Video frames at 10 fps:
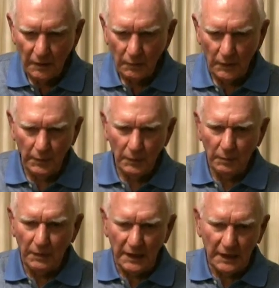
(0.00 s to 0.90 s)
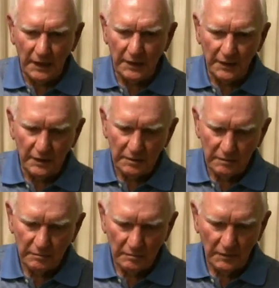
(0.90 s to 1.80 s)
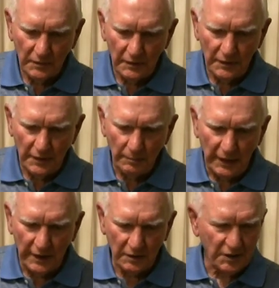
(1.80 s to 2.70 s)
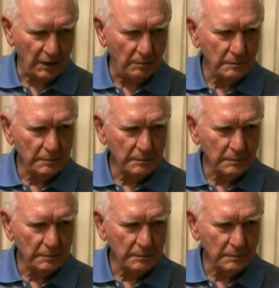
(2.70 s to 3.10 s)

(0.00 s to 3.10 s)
we were behind the, the battleship